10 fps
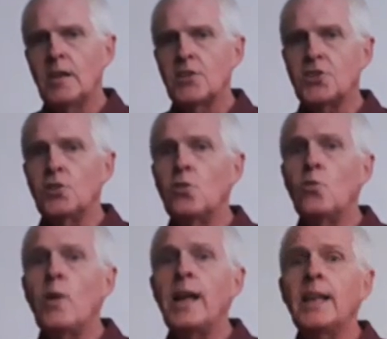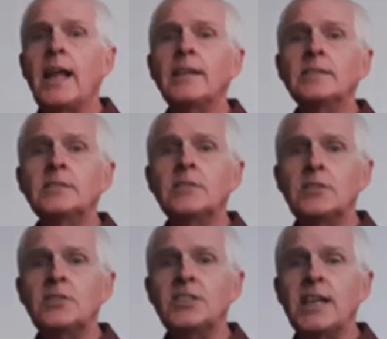So I landed
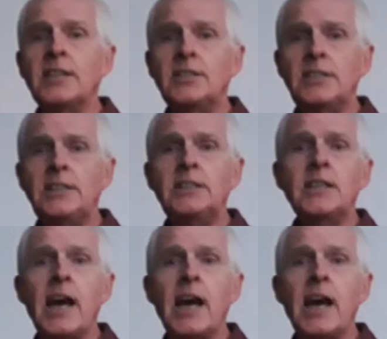at Kennedy,